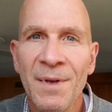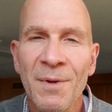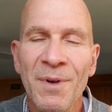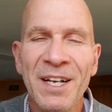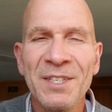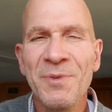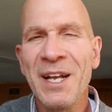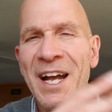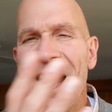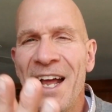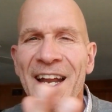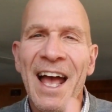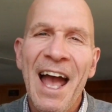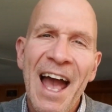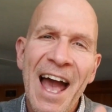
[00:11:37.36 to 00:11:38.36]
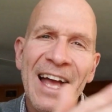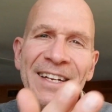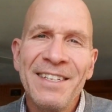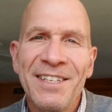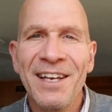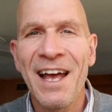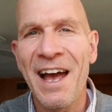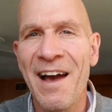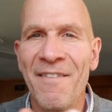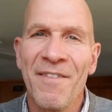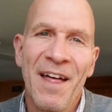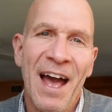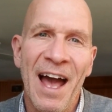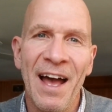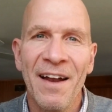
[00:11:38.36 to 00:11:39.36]
Because we kind of had to have
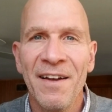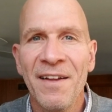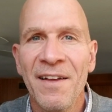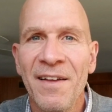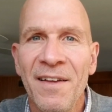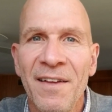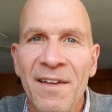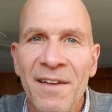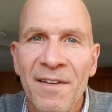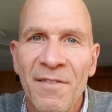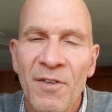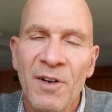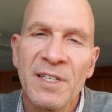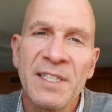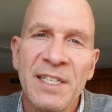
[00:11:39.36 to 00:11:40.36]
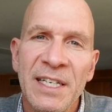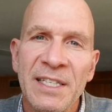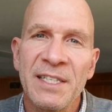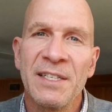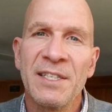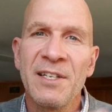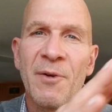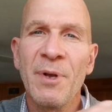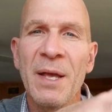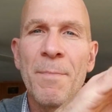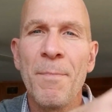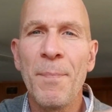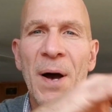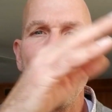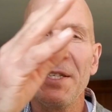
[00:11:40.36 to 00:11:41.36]
that for a season so that we
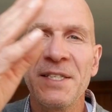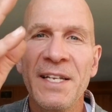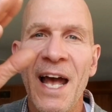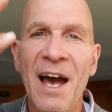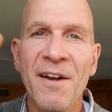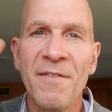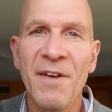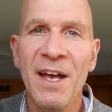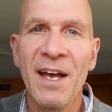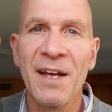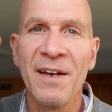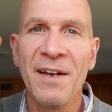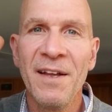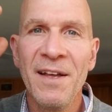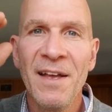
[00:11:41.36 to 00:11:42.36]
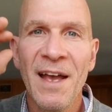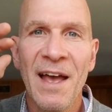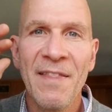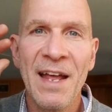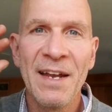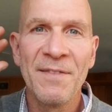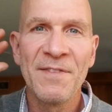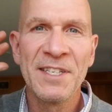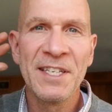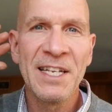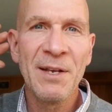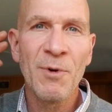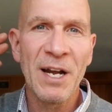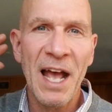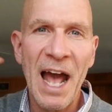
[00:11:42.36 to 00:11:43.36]
could bust out of it and then see
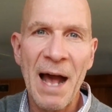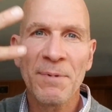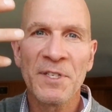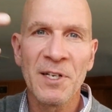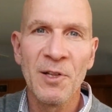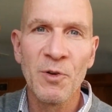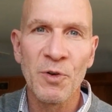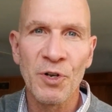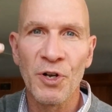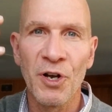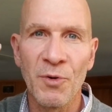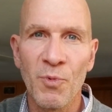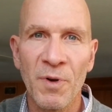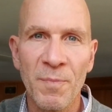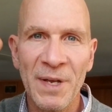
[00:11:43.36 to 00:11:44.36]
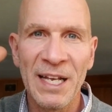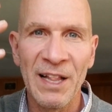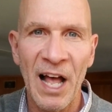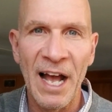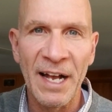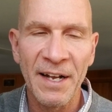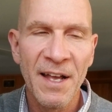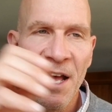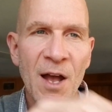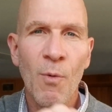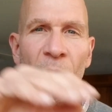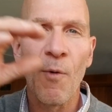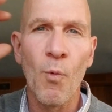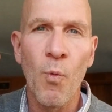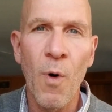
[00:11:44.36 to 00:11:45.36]
what absolute good would be like,
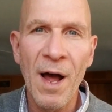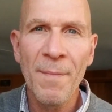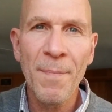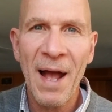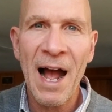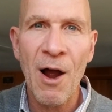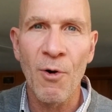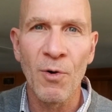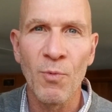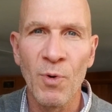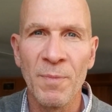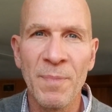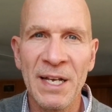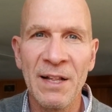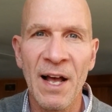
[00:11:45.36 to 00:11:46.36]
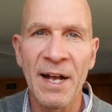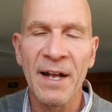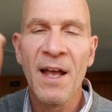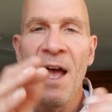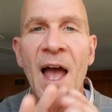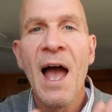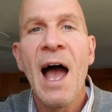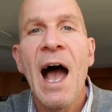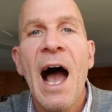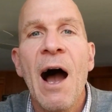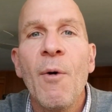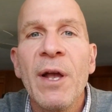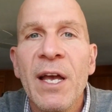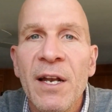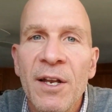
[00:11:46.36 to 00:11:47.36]
what one power would be like. How are
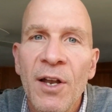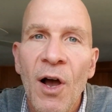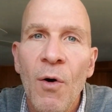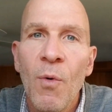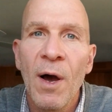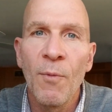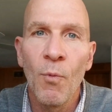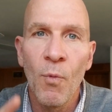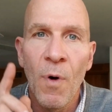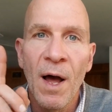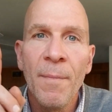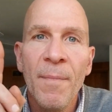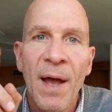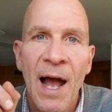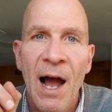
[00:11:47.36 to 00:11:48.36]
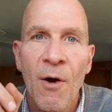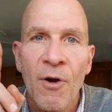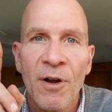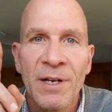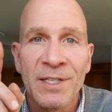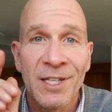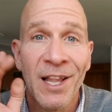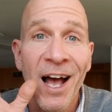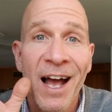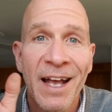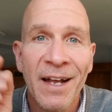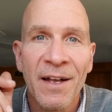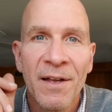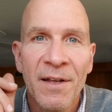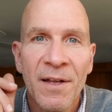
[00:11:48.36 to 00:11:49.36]
we going to know what one power is like